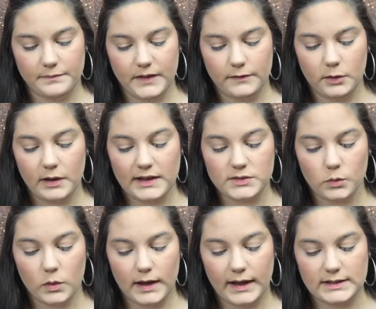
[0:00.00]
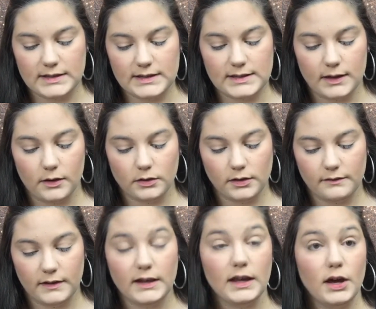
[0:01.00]
If you guys want a detailed
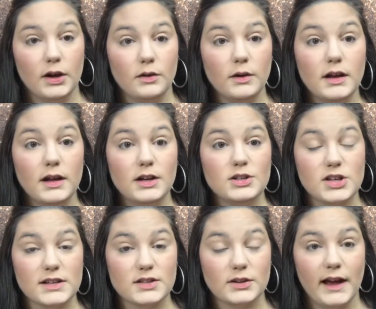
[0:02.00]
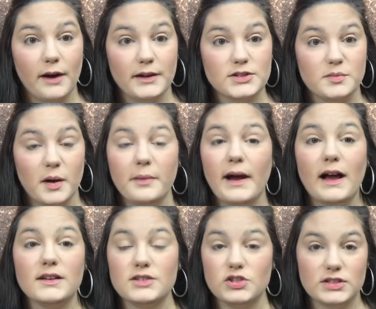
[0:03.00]
video just on how I do my
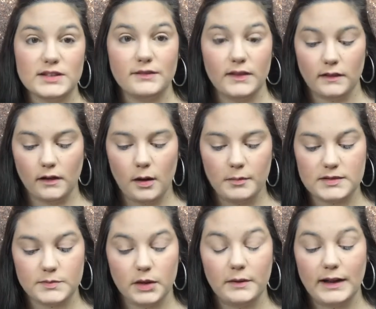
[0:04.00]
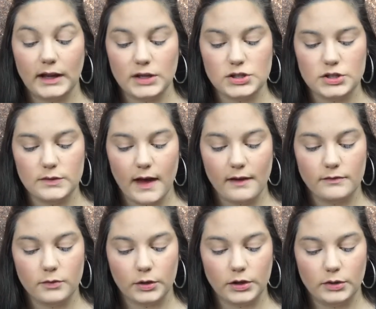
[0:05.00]
brows, and just leave it in the comments below and I can do that
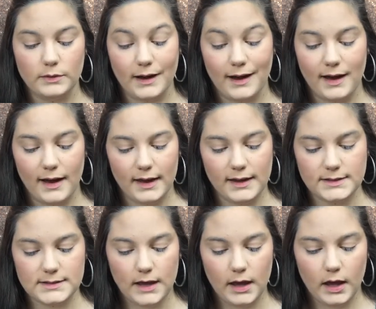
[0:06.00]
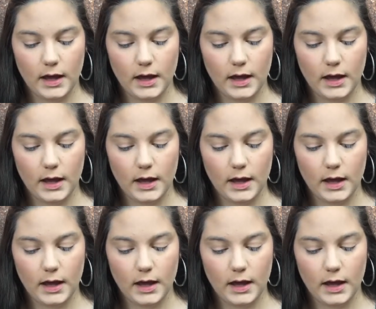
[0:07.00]
for you guys.